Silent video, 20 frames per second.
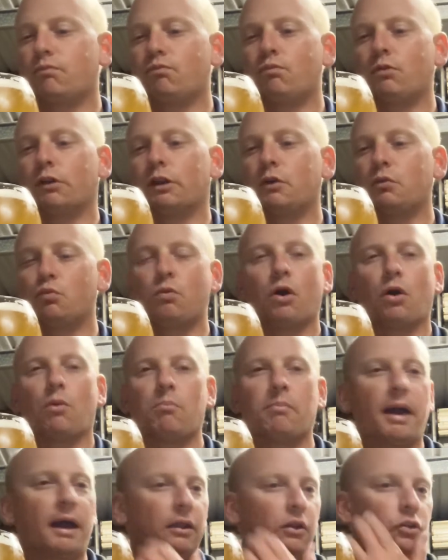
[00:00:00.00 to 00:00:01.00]
really well
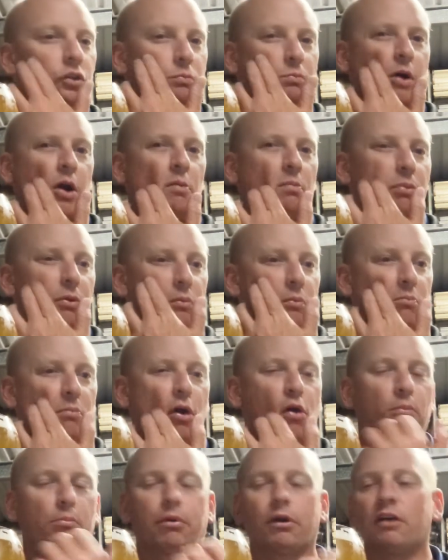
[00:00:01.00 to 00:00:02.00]
balanced
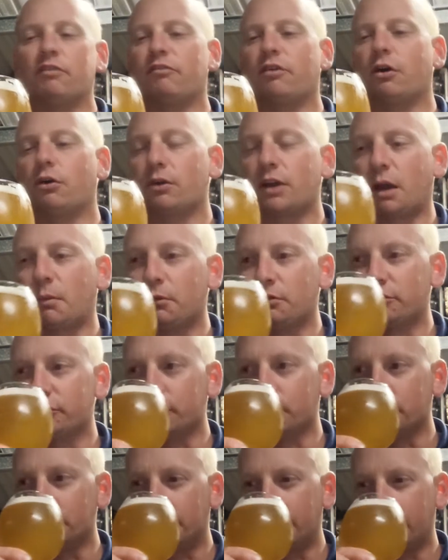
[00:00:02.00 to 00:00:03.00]
malt profile coming
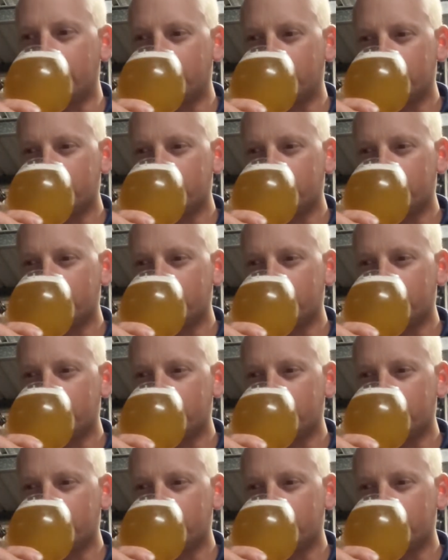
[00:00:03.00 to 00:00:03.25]
through there.